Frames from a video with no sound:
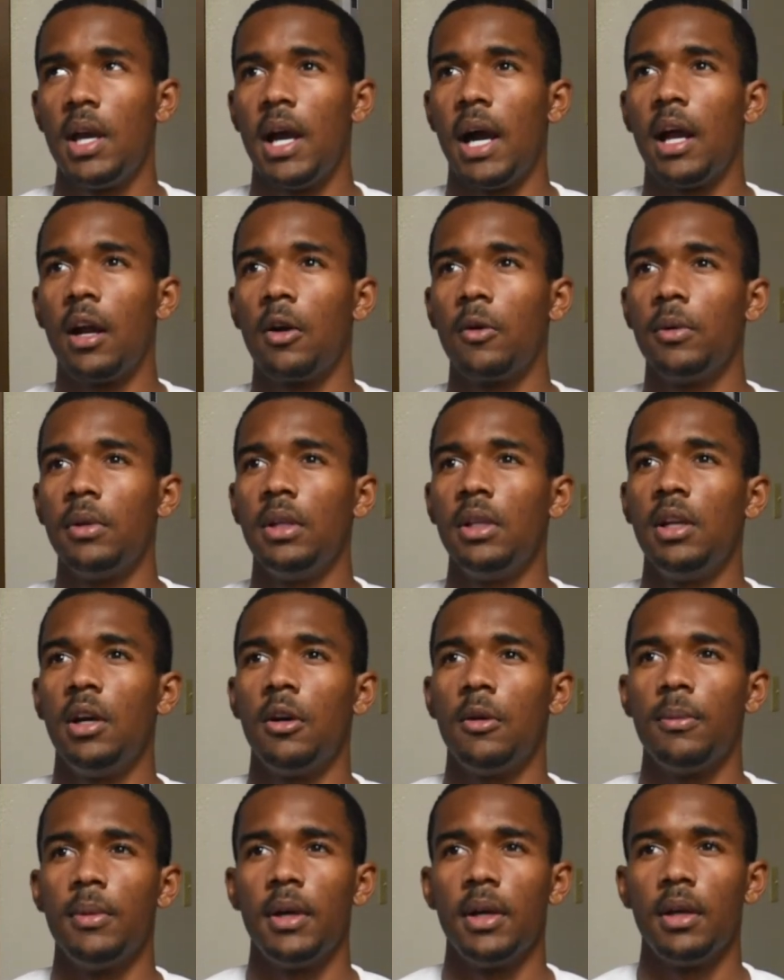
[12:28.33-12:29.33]
don't really
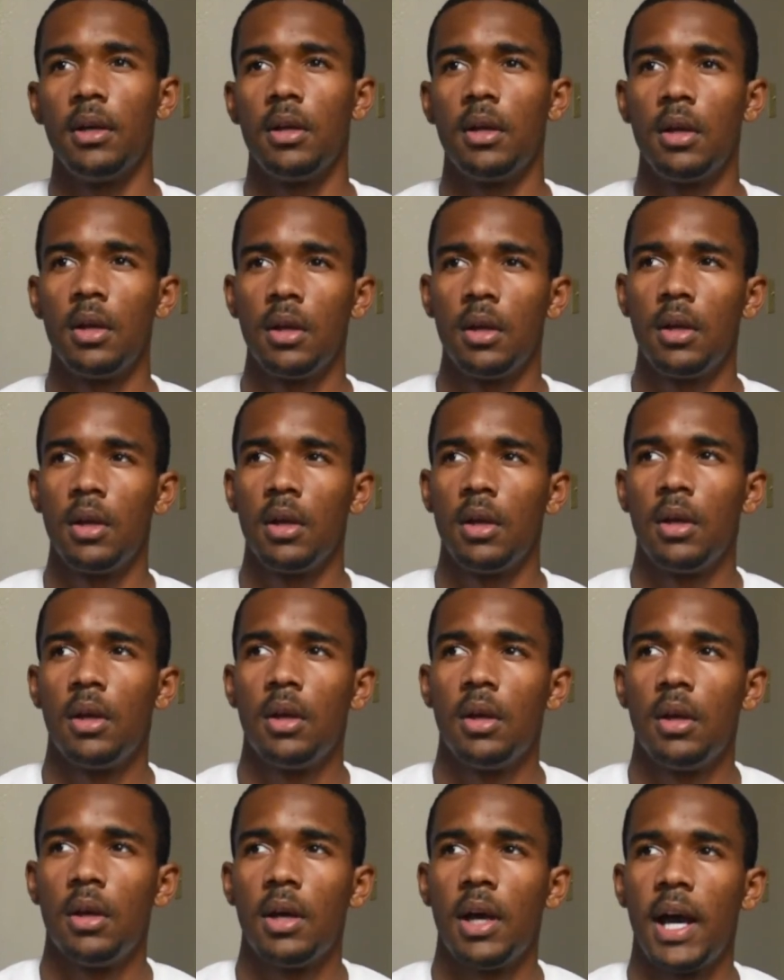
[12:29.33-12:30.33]
know, but
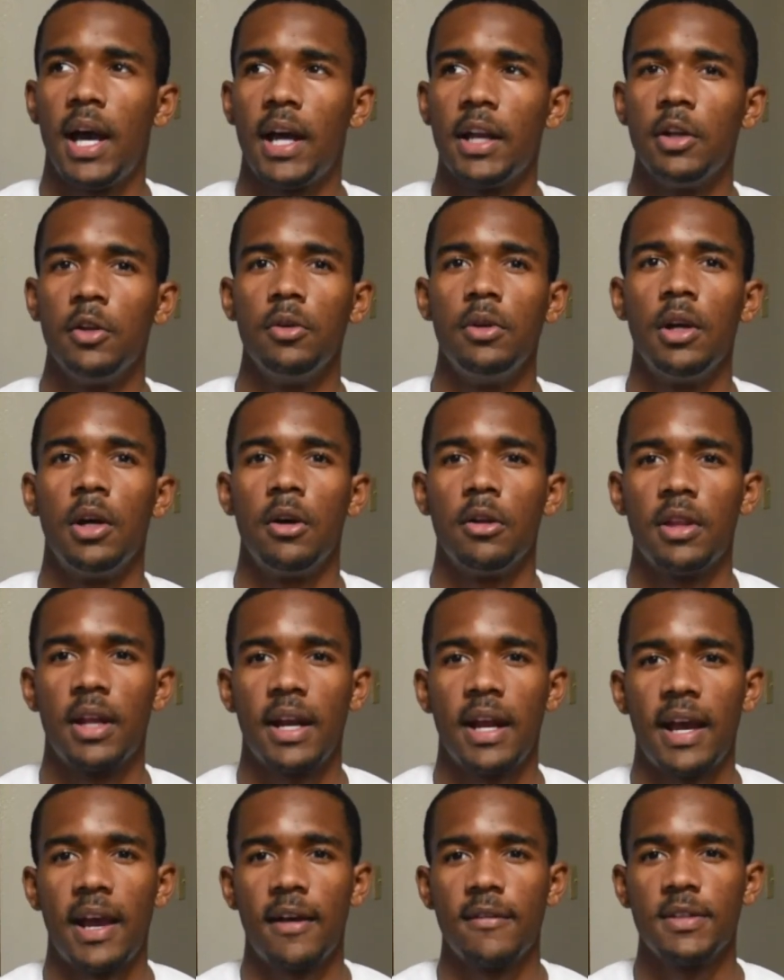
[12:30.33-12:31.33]
I do know that
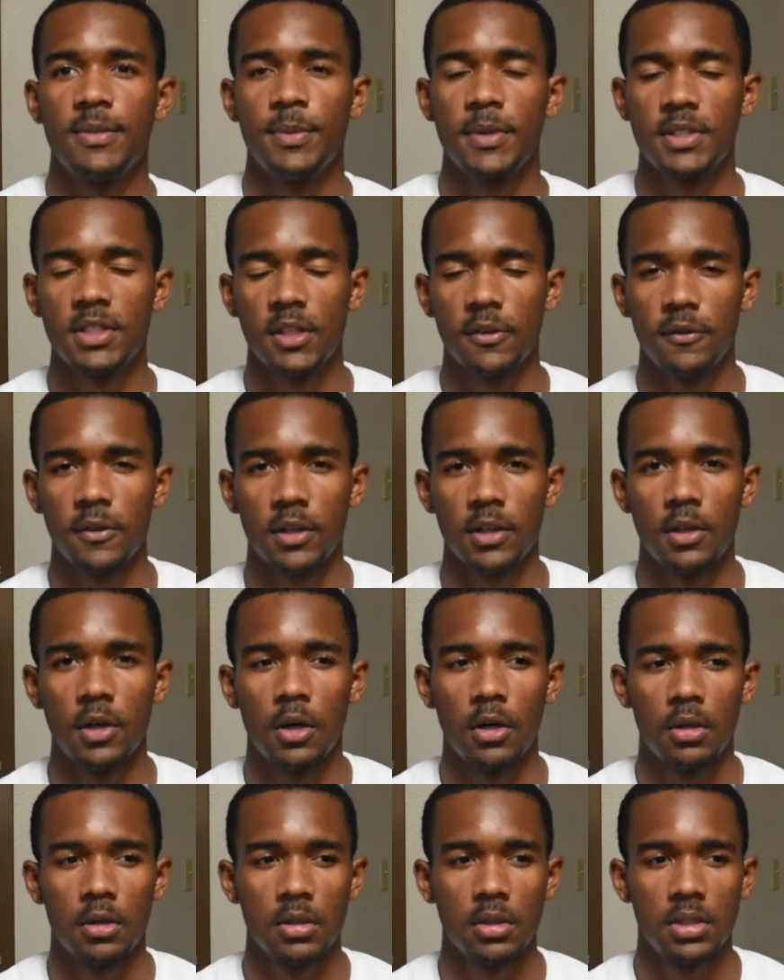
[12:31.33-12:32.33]
I have specific
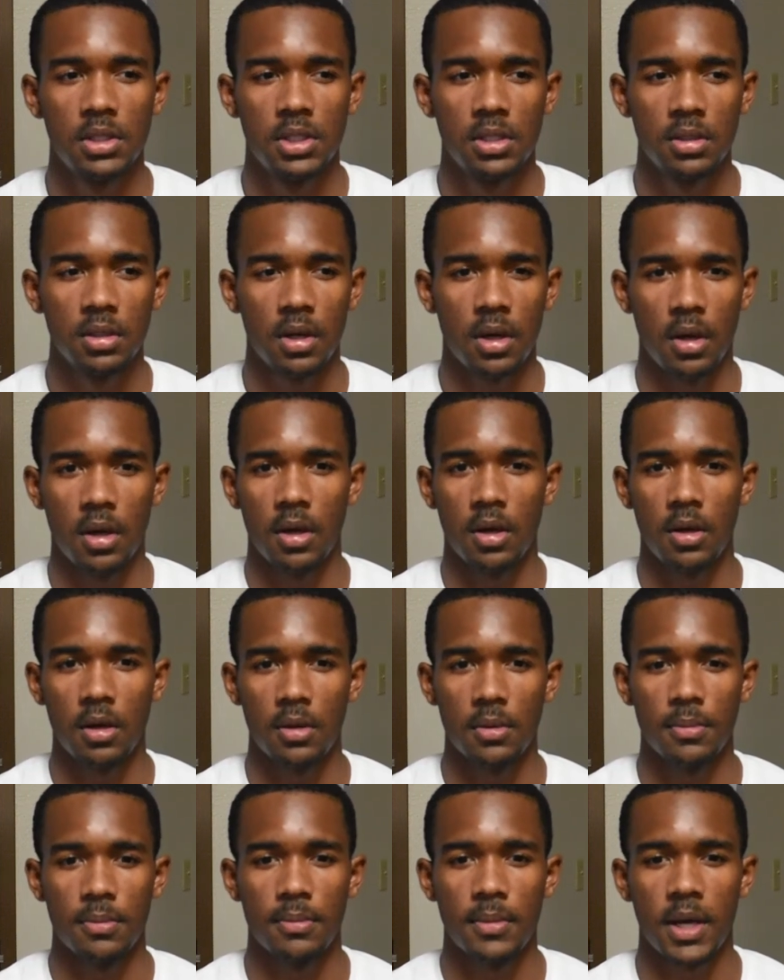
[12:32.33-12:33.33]
goals.
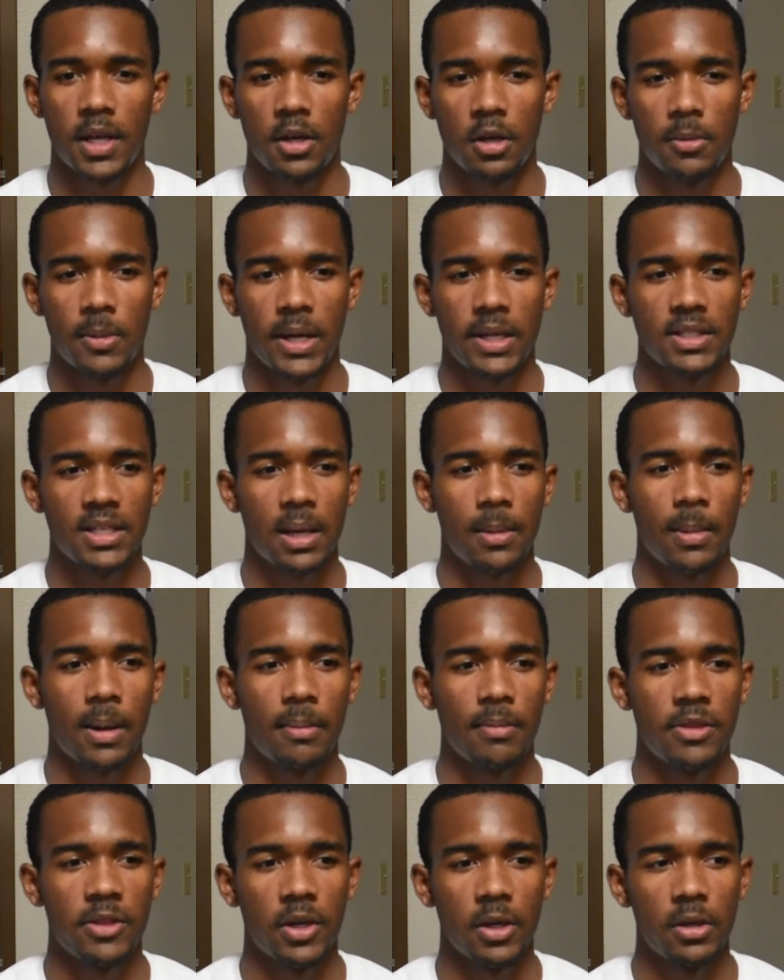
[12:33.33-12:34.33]
I know by the time
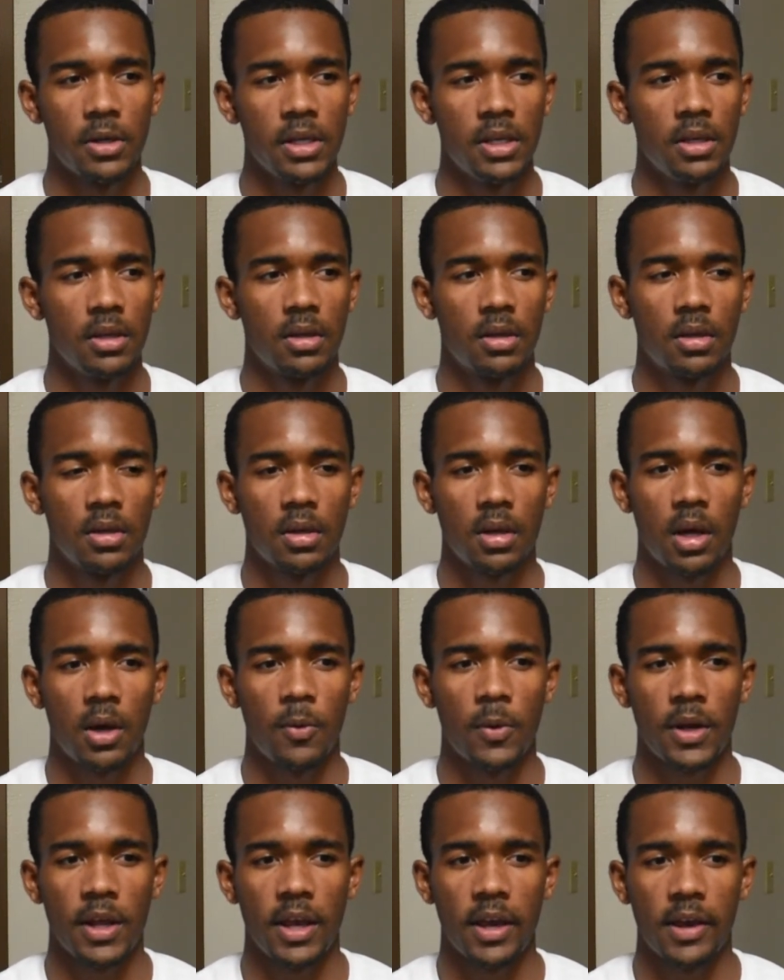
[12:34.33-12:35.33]
I'm 30, I
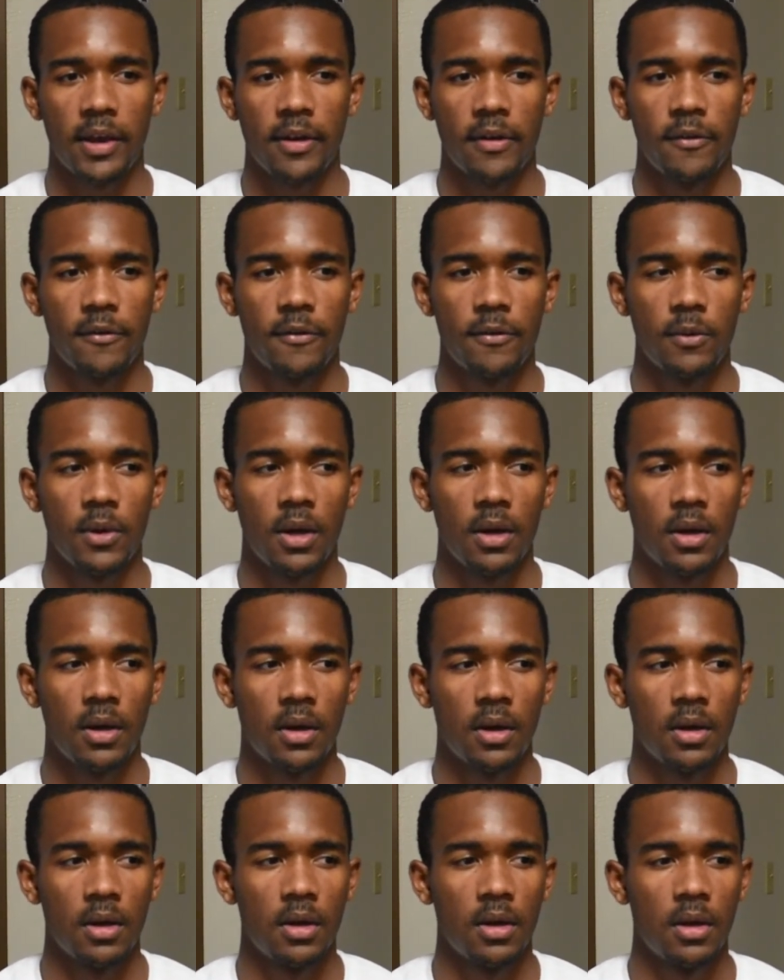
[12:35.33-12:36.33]
want to have
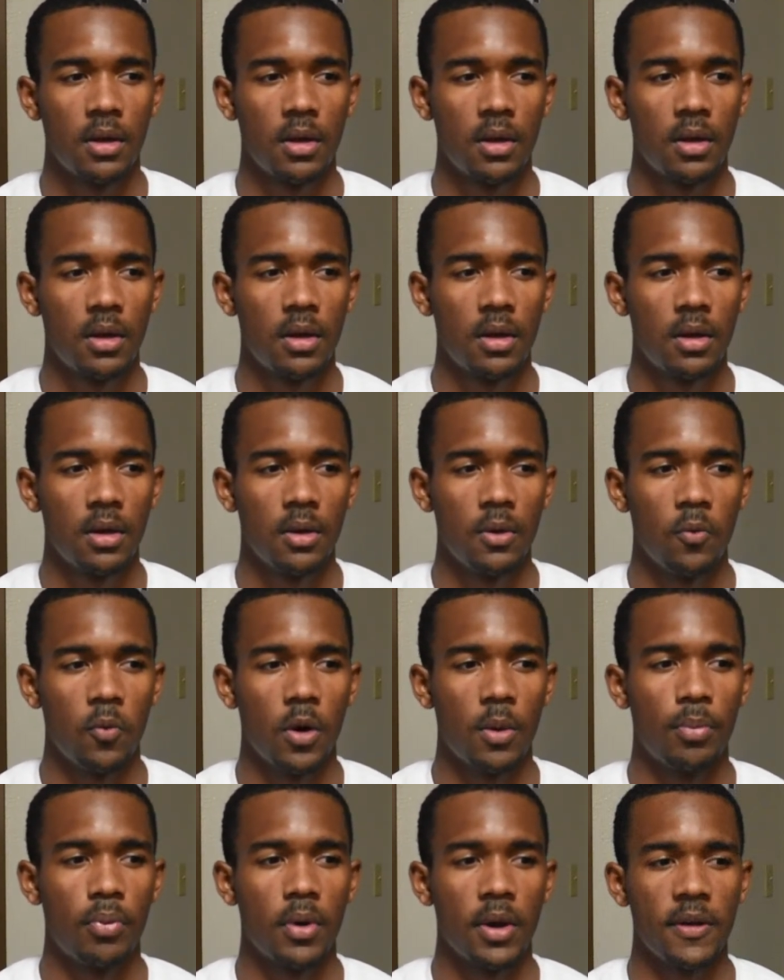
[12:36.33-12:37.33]

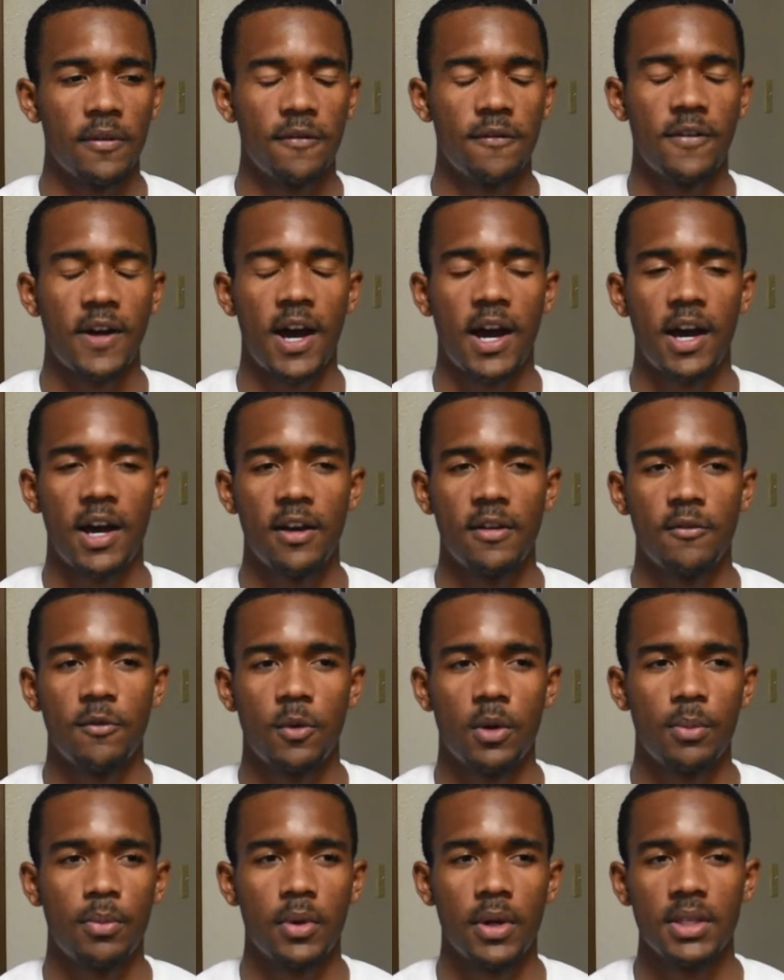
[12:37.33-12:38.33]

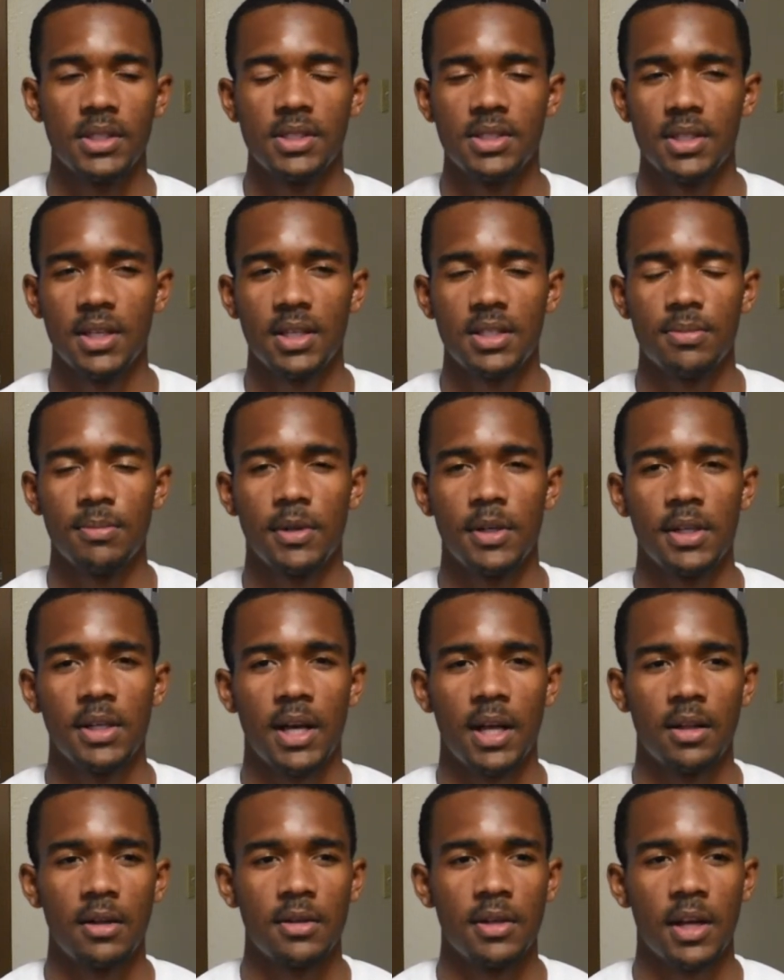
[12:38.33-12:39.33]
1.6 million
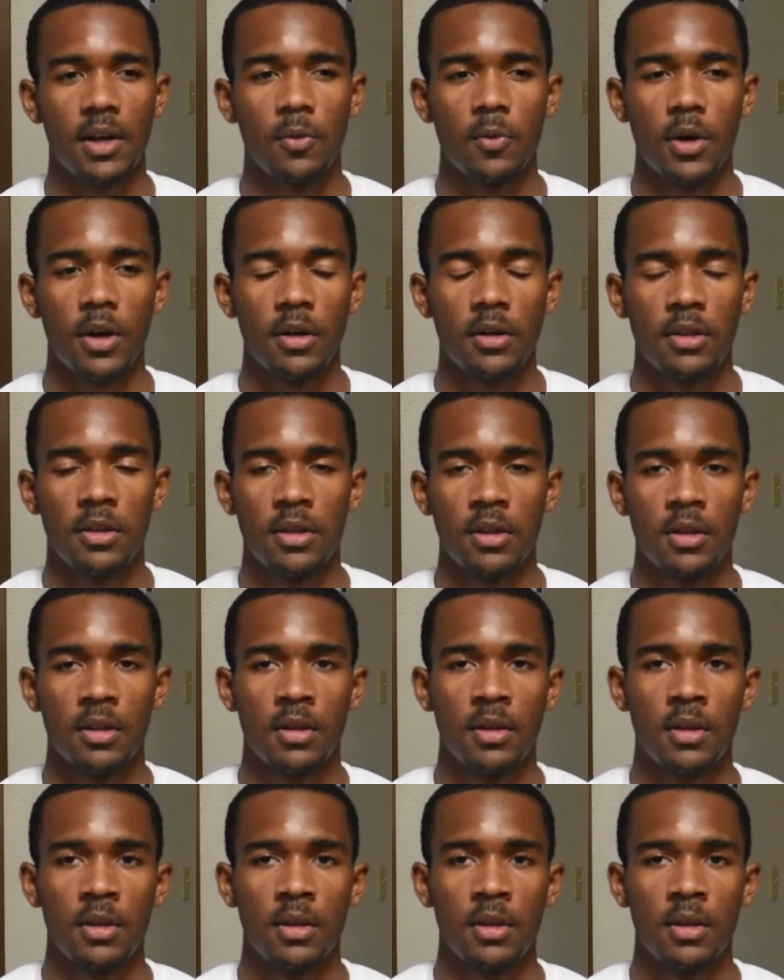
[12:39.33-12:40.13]
dollar net worth,